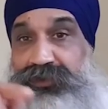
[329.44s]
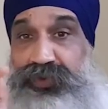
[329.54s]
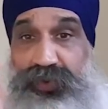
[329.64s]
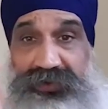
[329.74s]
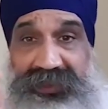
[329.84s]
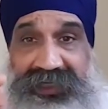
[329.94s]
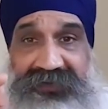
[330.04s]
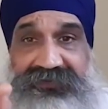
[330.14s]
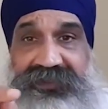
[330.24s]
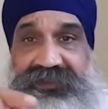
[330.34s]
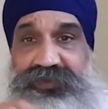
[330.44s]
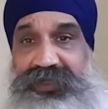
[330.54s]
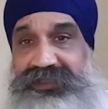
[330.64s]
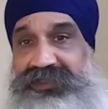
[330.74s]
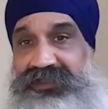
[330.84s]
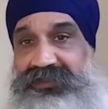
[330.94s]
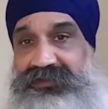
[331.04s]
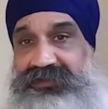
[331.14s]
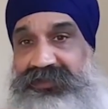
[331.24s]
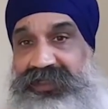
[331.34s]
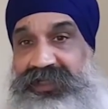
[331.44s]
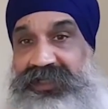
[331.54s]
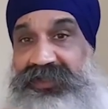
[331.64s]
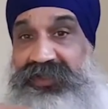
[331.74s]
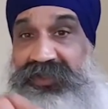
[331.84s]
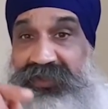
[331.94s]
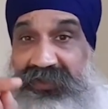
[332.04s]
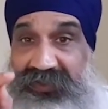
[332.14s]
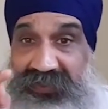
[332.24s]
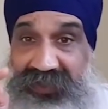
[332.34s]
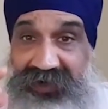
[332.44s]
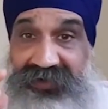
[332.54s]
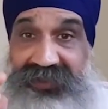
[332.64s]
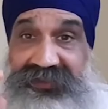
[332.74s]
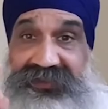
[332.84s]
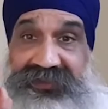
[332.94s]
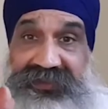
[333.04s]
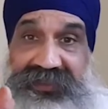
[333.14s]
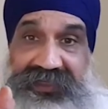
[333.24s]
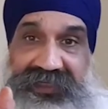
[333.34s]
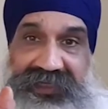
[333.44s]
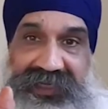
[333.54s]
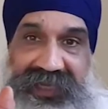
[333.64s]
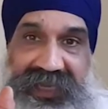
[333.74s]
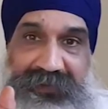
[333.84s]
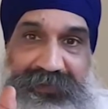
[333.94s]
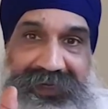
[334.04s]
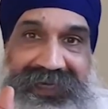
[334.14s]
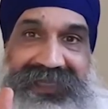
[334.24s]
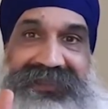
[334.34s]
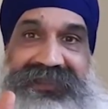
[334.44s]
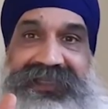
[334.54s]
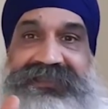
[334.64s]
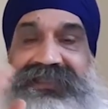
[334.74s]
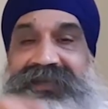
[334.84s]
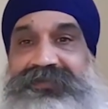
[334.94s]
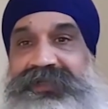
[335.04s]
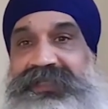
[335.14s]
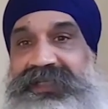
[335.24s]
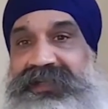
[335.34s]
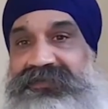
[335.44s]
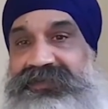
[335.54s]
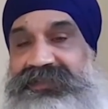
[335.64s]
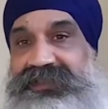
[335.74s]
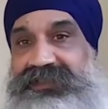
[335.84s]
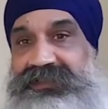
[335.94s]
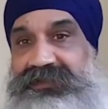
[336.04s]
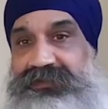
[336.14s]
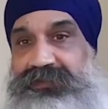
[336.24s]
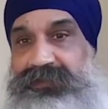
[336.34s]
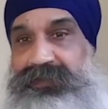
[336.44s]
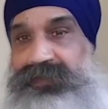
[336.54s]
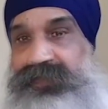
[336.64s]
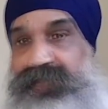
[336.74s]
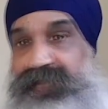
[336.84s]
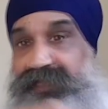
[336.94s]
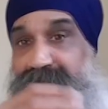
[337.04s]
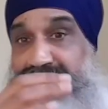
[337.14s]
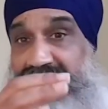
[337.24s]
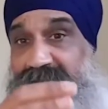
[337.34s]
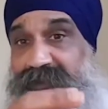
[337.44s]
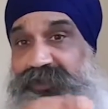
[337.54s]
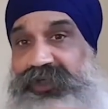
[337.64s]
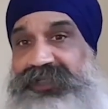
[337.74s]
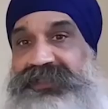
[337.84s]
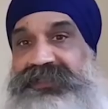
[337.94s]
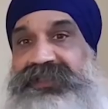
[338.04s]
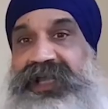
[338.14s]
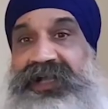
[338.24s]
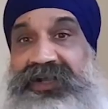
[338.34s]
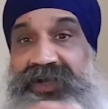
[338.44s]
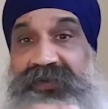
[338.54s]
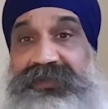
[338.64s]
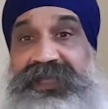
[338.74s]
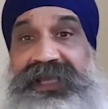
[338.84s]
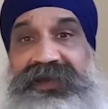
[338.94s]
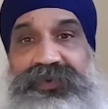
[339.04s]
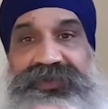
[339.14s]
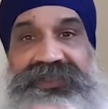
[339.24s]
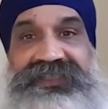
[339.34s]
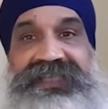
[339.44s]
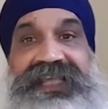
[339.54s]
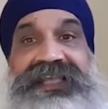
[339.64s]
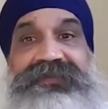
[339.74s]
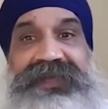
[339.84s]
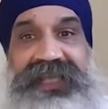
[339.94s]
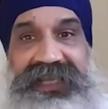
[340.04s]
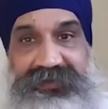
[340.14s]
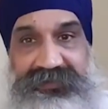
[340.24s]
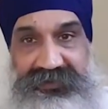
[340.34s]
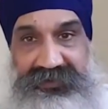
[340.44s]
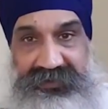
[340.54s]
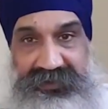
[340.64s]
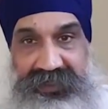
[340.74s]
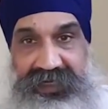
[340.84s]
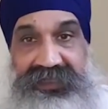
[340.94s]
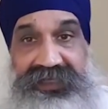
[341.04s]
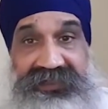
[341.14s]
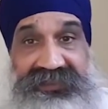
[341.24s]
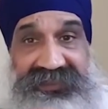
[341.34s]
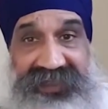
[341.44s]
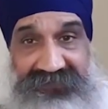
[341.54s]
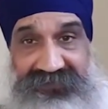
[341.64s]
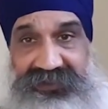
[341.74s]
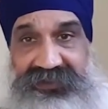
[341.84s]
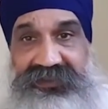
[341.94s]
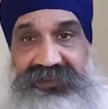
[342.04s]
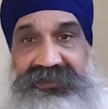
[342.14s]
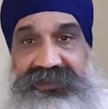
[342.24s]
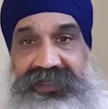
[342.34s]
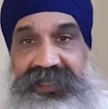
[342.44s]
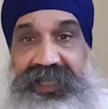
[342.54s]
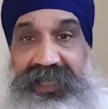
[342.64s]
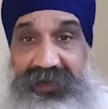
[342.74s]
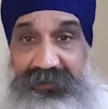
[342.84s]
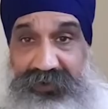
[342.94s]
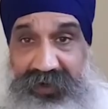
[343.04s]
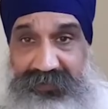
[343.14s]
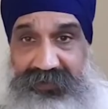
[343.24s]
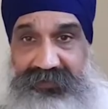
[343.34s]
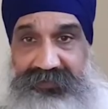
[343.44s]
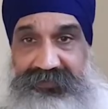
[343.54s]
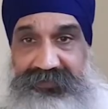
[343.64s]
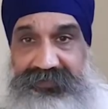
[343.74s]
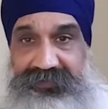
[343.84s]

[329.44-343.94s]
To all the left is watching, there is a plan that's happening in every city. And the perpetrators are coming out with the same names. There is definitely a problem